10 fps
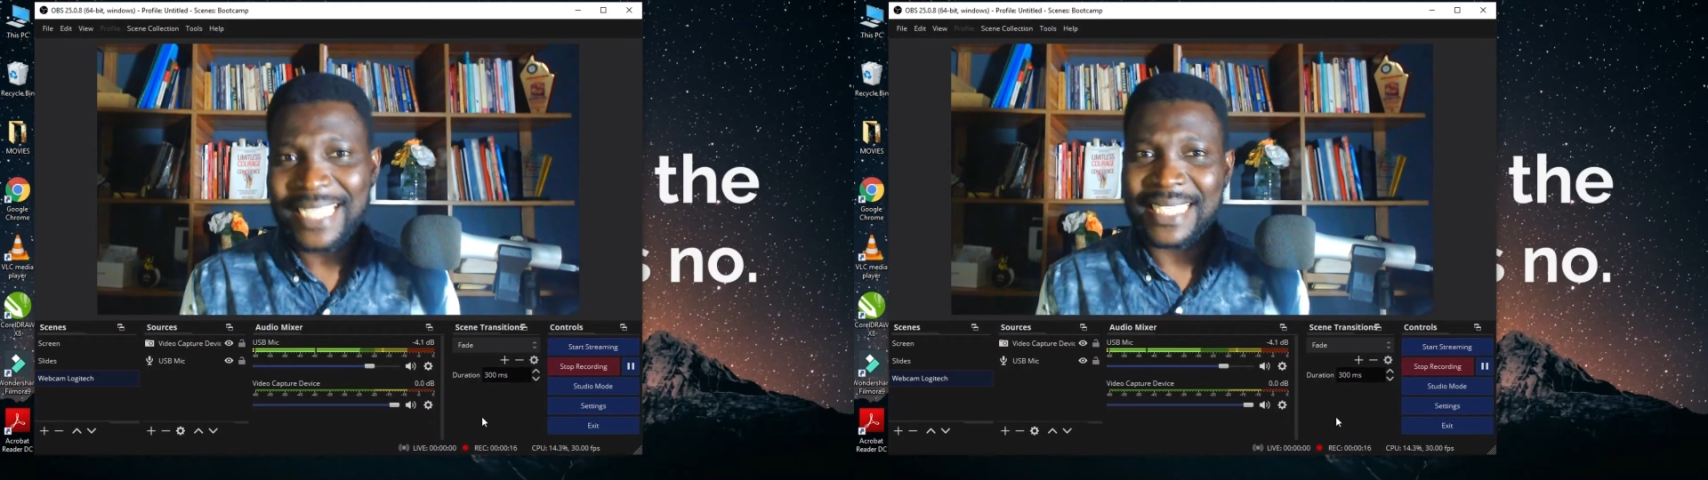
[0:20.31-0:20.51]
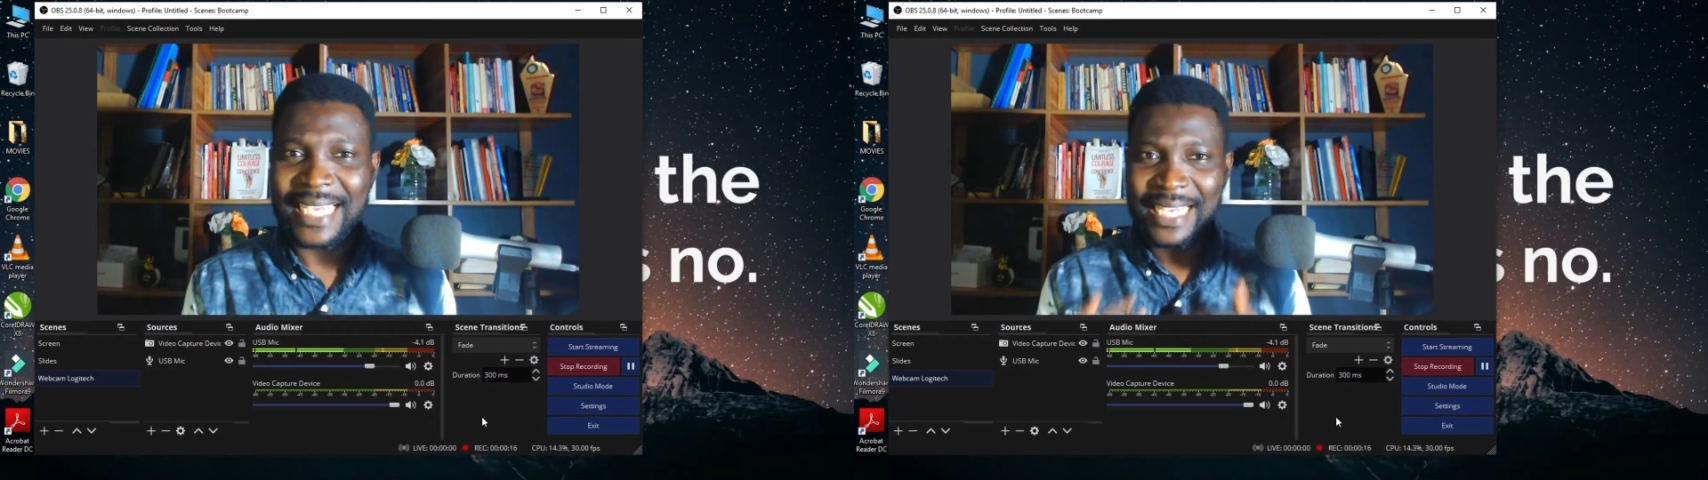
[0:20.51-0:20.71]

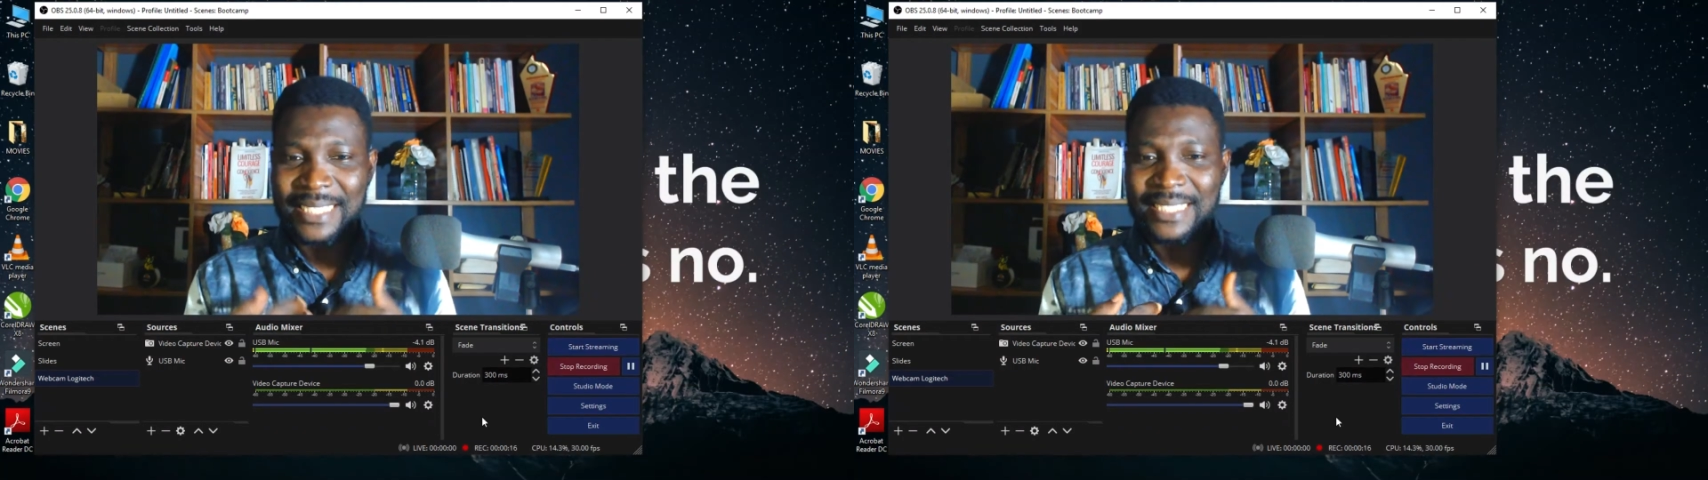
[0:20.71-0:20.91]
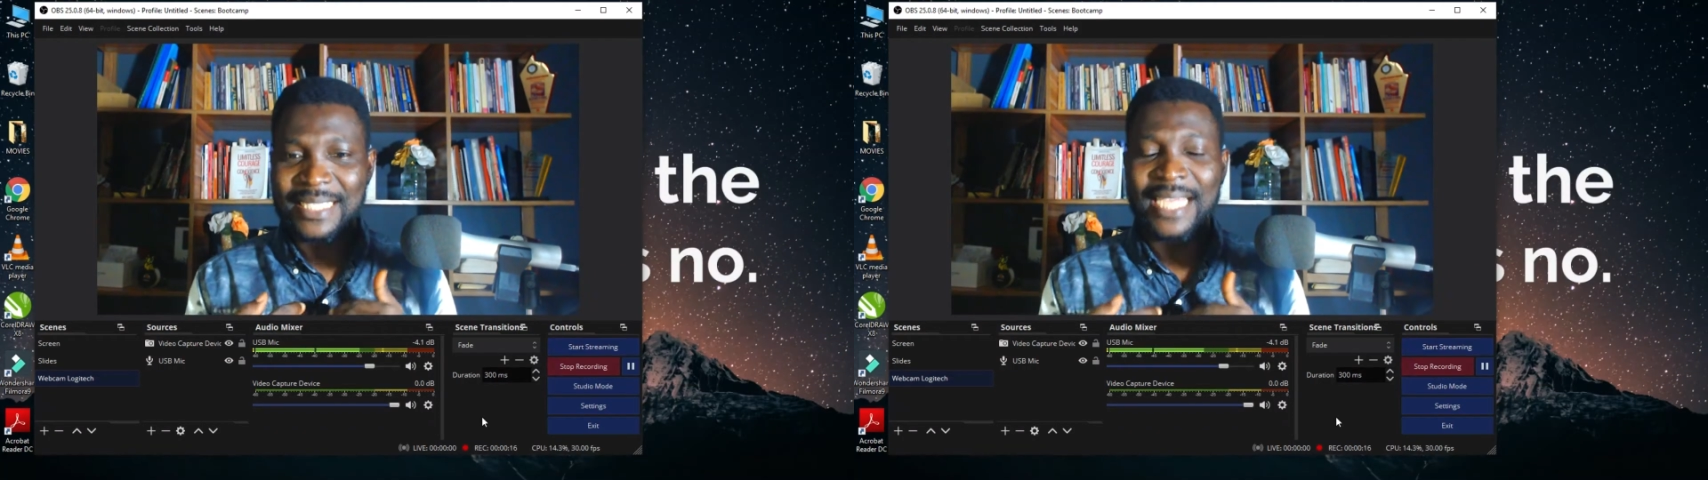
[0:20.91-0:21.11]

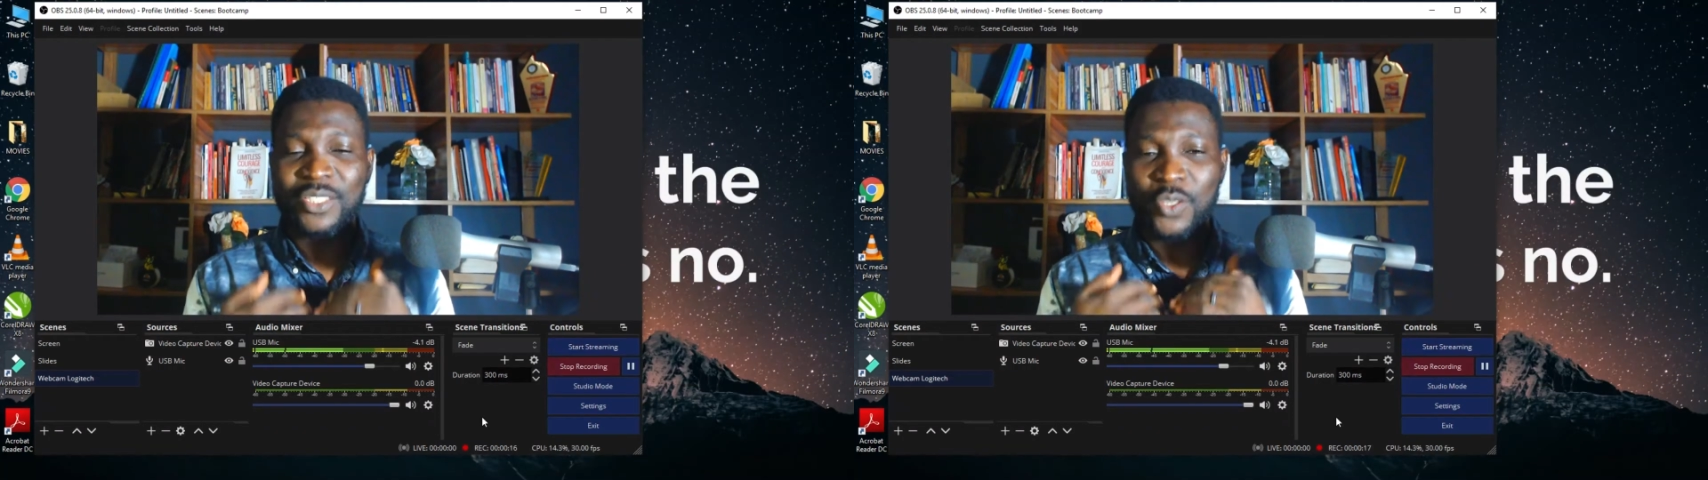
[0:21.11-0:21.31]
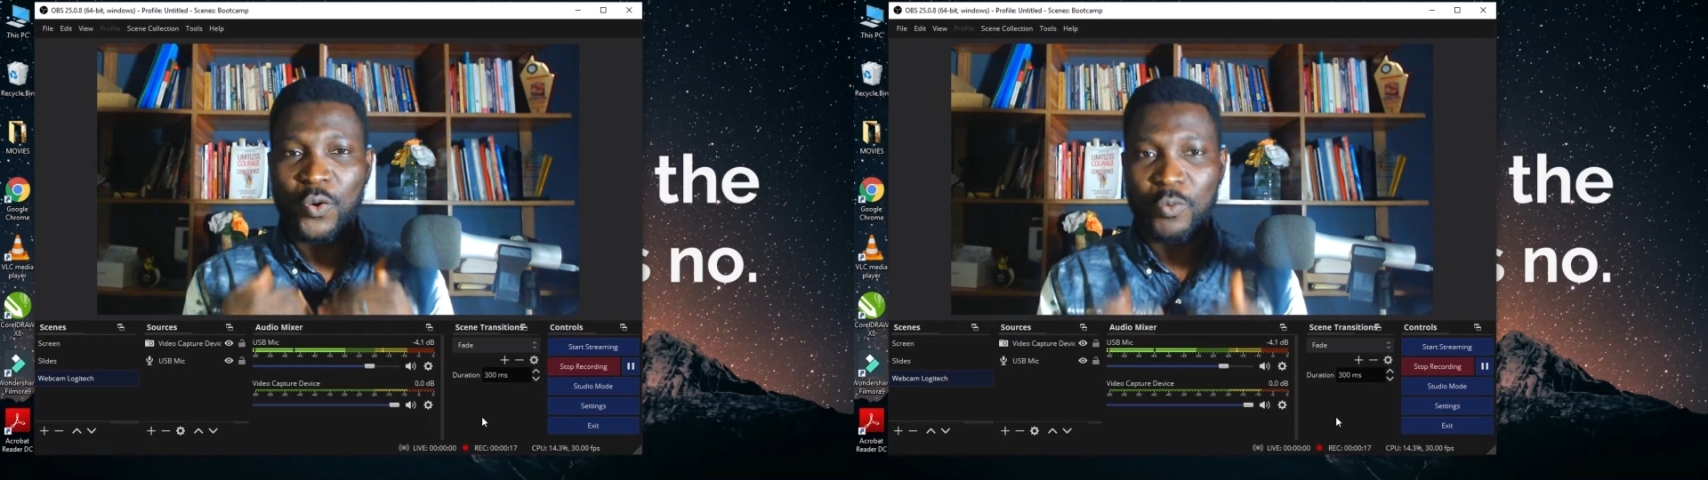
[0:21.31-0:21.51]
inside
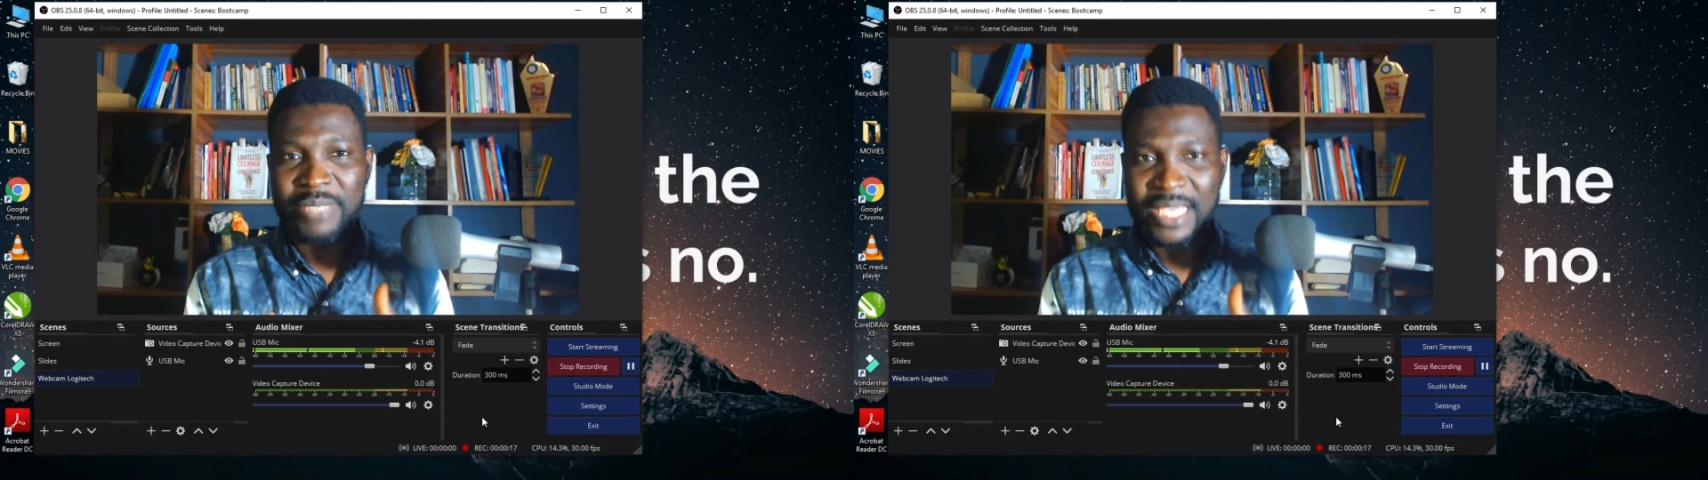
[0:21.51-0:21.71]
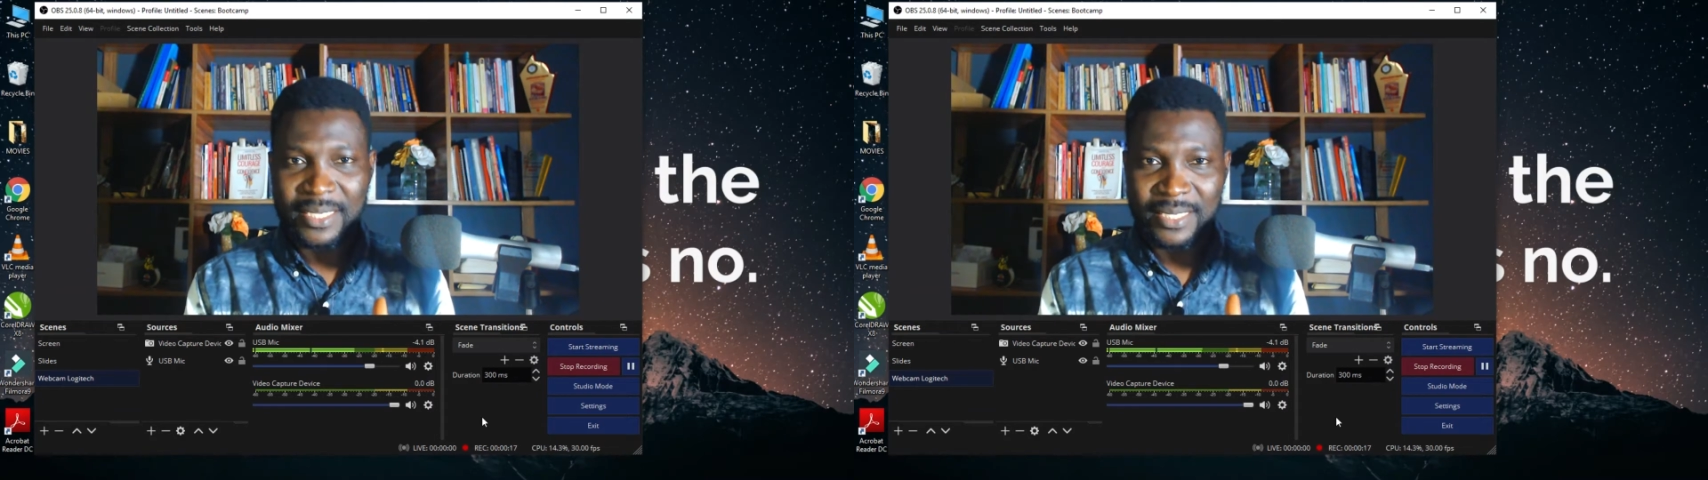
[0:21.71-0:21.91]

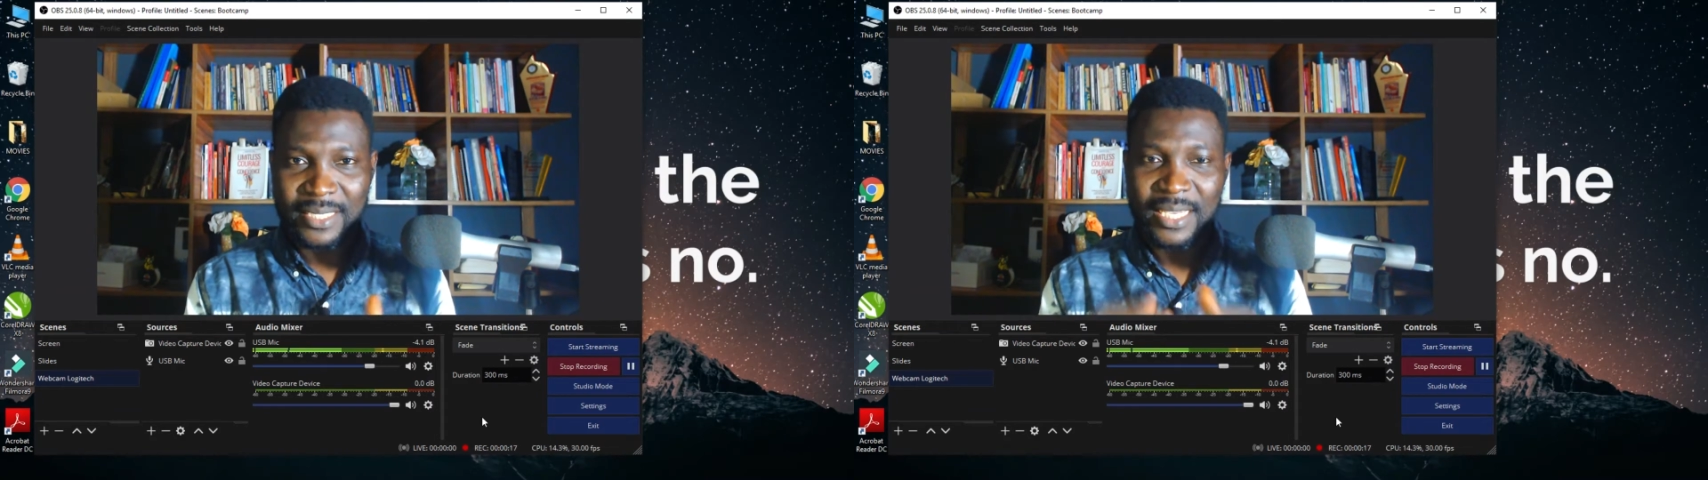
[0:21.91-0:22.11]
OBS.